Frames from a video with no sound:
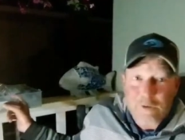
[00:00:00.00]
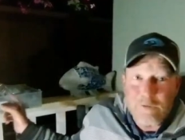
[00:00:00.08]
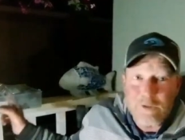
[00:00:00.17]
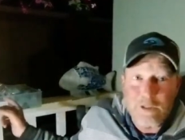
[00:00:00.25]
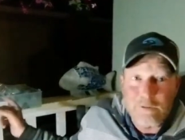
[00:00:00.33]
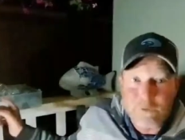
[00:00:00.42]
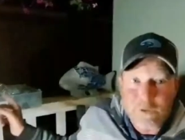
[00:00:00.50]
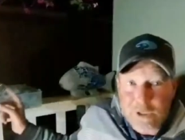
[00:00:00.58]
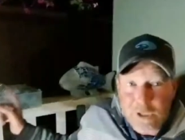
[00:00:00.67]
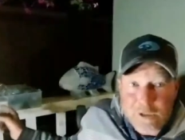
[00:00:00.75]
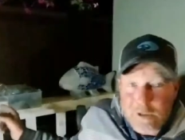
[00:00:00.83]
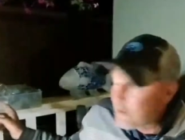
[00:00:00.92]
full of
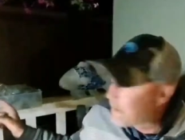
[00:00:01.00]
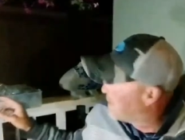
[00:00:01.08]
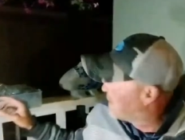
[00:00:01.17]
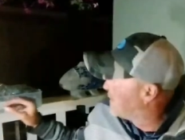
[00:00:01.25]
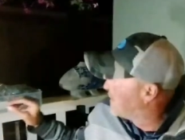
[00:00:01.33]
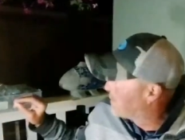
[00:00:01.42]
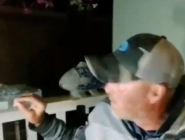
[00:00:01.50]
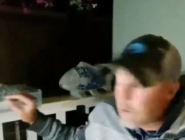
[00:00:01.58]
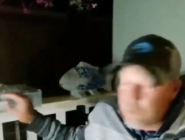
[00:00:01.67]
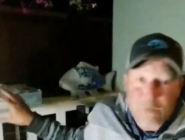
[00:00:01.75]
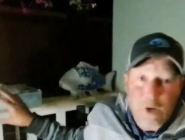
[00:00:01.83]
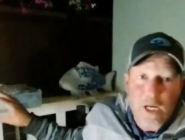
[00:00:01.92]
skirts and
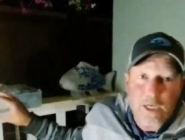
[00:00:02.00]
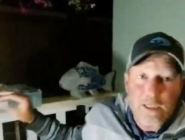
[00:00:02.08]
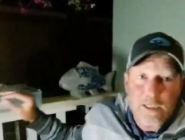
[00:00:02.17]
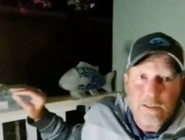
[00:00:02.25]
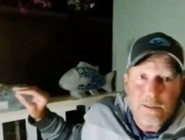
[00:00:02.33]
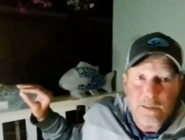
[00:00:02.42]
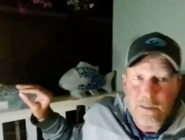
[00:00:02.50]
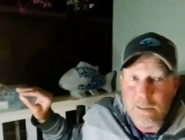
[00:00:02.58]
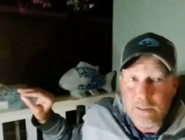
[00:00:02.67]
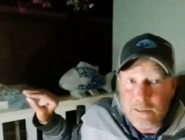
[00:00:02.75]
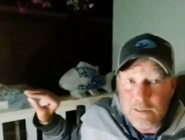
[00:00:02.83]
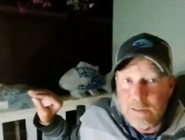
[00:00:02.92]
skirt bodies and
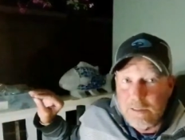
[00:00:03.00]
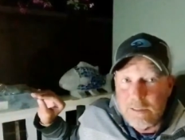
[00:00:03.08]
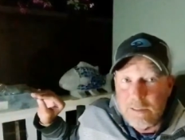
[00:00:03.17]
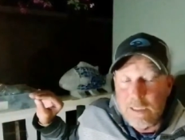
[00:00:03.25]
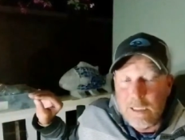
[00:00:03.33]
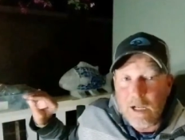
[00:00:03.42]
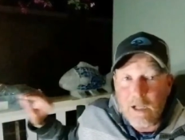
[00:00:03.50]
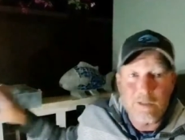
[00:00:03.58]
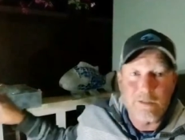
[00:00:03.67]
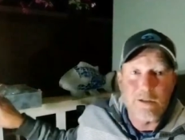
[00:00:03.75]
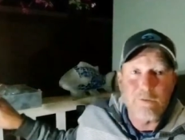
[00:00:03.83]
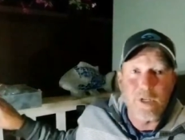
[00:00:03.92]
all the
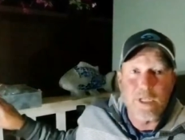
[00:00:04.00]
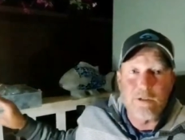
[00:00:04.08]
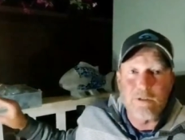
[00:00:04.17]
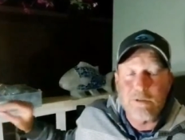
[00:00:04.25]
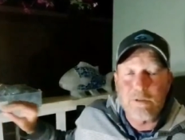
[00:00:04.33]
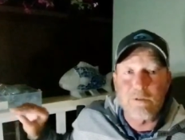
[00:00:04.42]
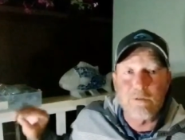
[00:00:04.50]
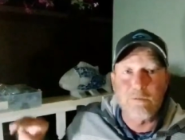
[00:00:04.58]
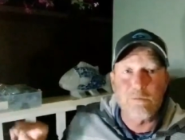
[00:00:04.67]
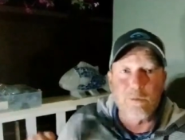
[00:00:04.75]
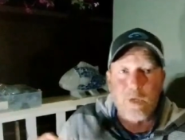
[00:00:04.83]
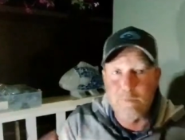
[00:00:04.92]
stuff I use
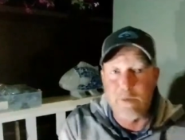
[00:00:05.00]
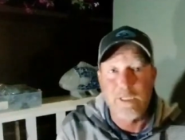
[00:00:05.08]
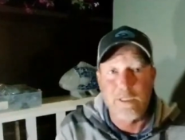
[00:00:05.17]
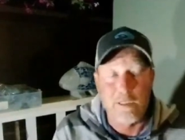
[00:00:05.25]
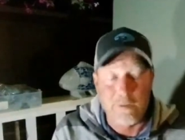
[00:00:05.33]
when I make the